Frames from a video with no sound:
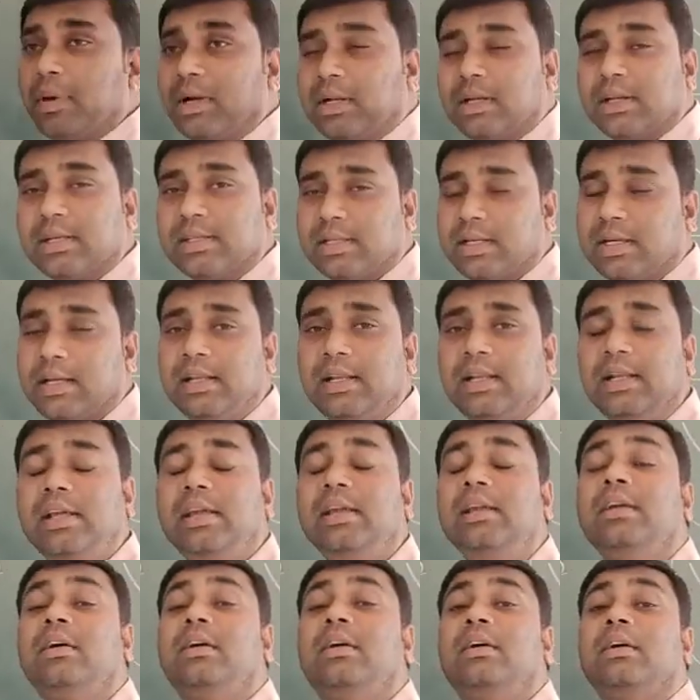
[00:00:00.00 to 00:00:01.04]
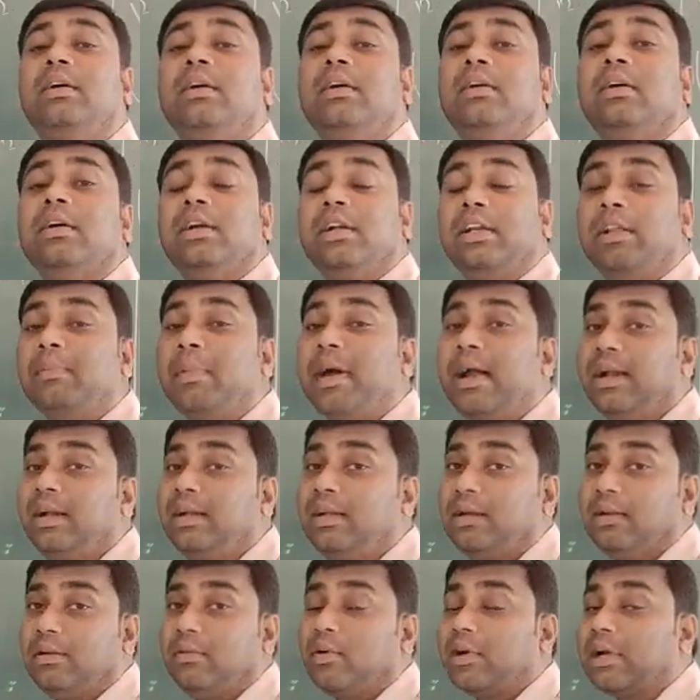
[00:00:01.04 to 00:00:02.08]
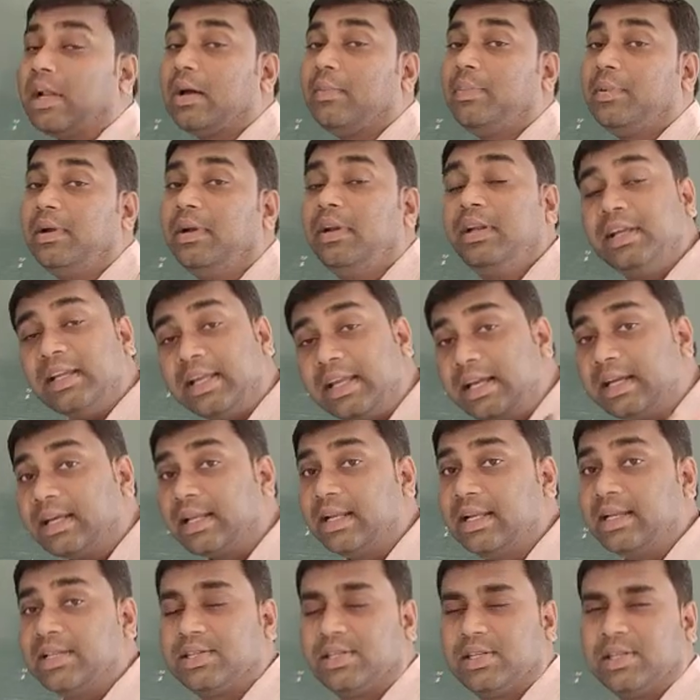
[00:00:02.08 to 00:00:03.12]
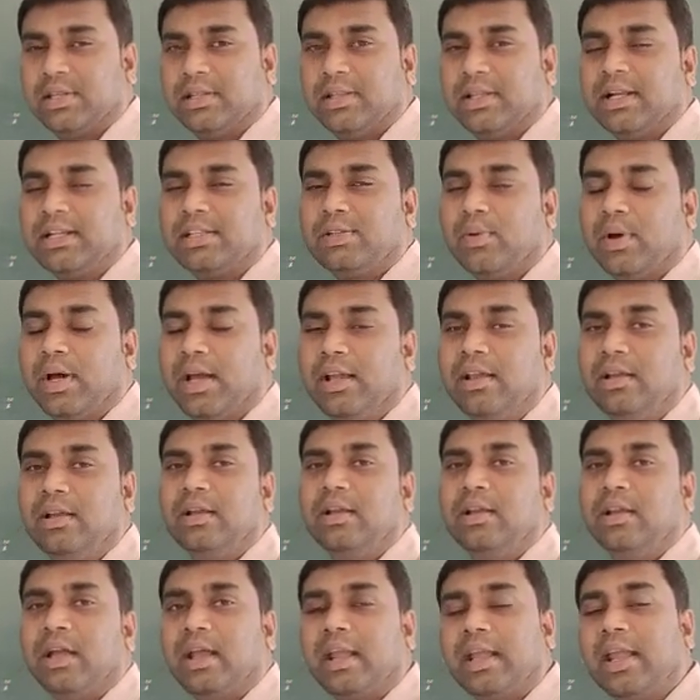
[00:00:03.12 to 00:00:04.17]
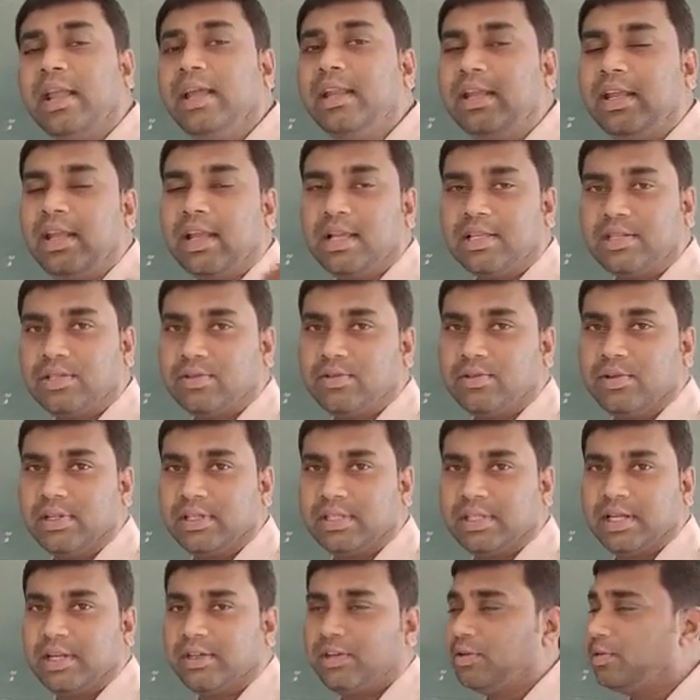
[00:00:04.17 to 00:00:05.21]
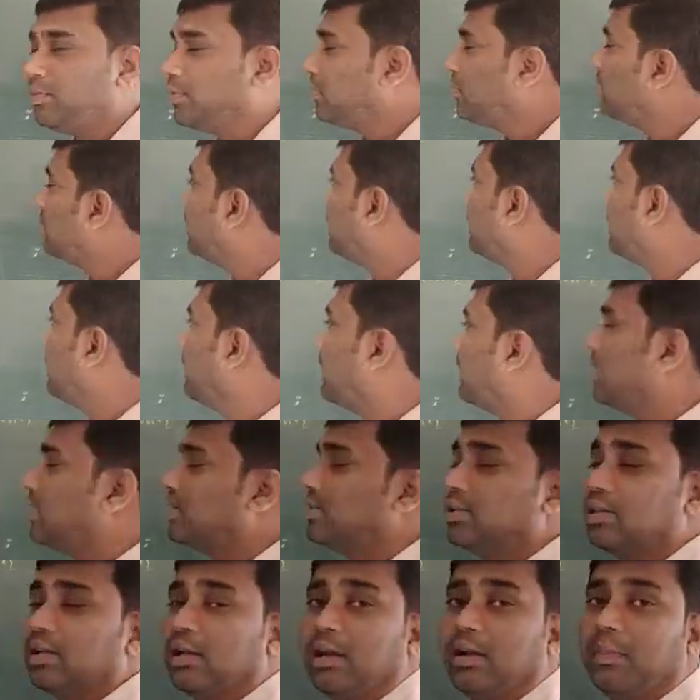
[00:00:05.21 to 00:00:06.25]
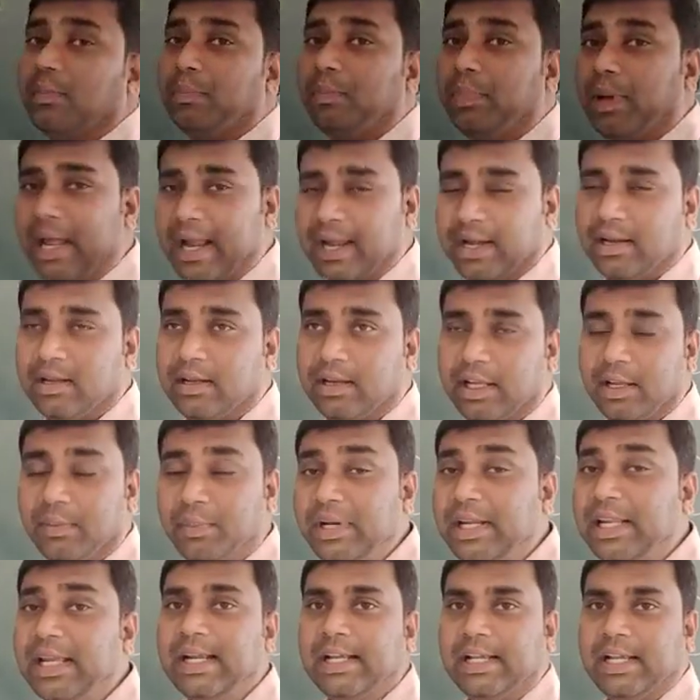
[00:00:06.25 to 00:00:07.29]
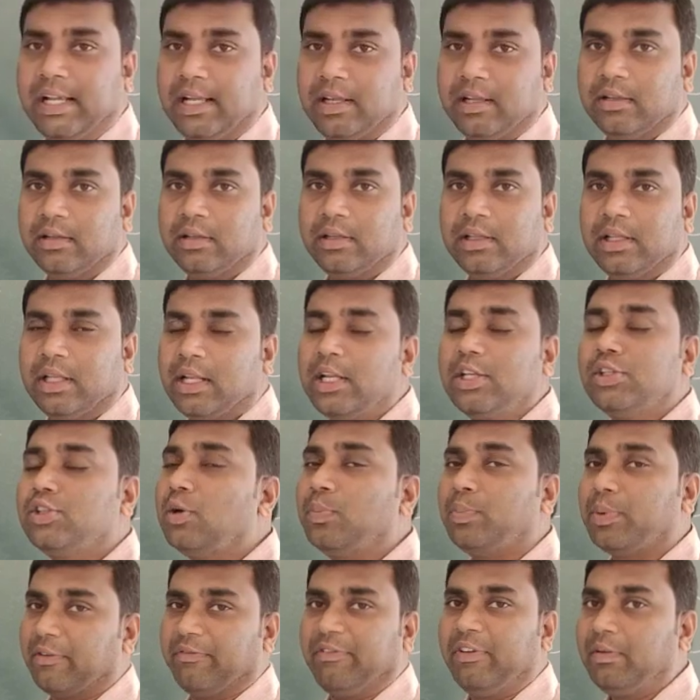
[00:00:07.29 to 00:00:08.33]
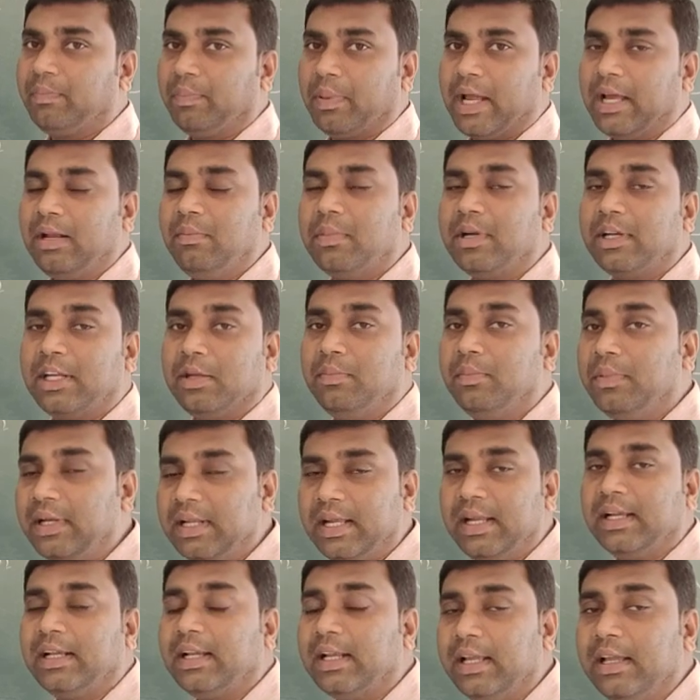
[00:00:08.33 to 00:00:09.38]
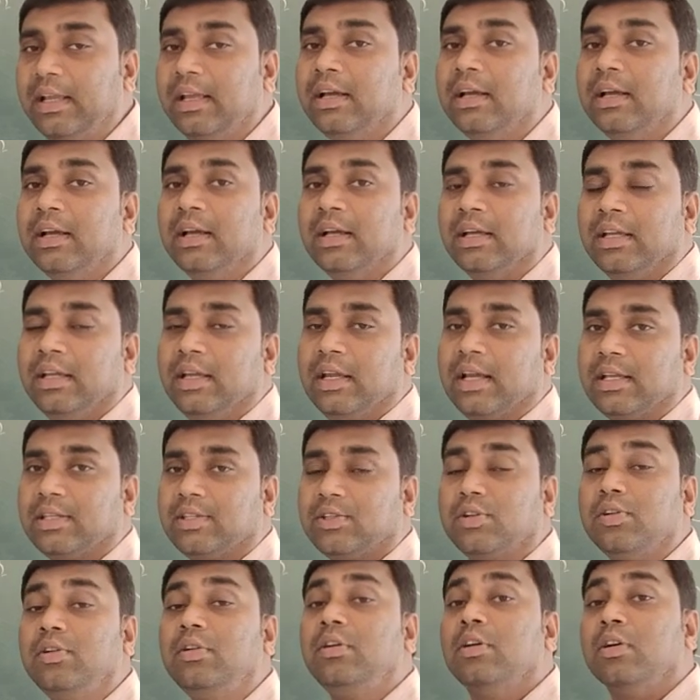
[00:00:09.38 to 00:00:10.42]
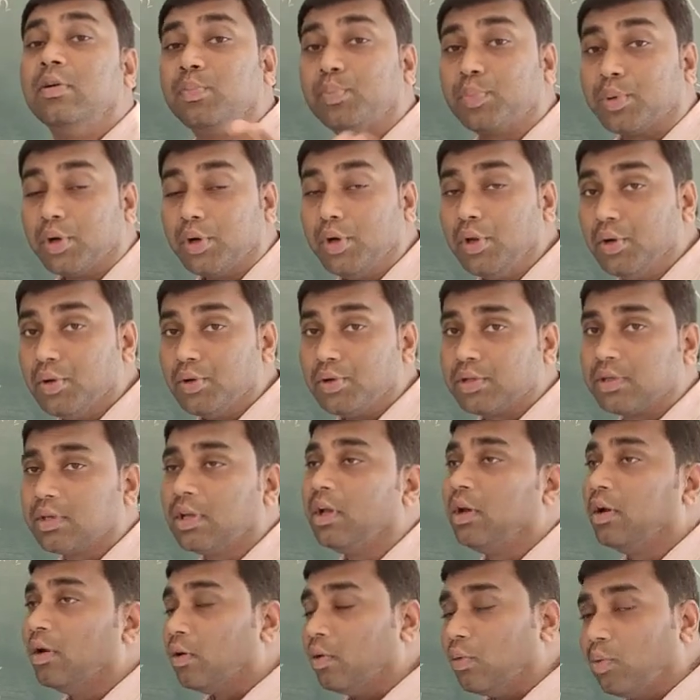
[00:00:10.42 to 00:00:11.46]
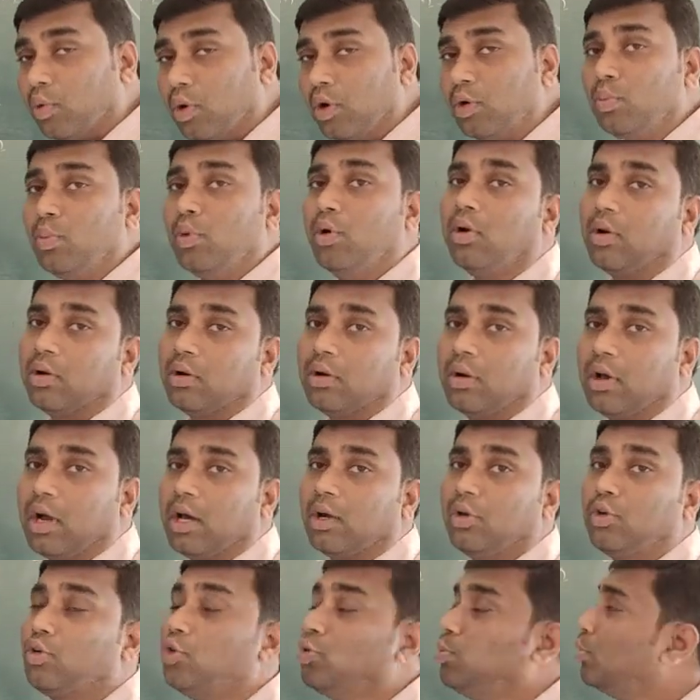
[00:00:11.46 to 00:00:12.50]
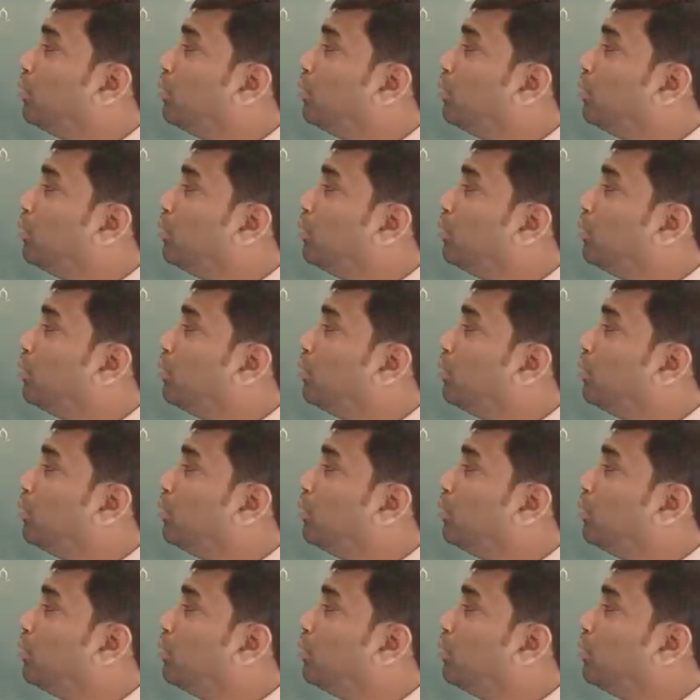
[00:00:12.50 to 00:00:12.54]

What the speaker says: but suddenly demand, what happened, increased. That's why again he has to decide to he has planned immediately. There is no perfect plan, but immediately he has to produce one more or two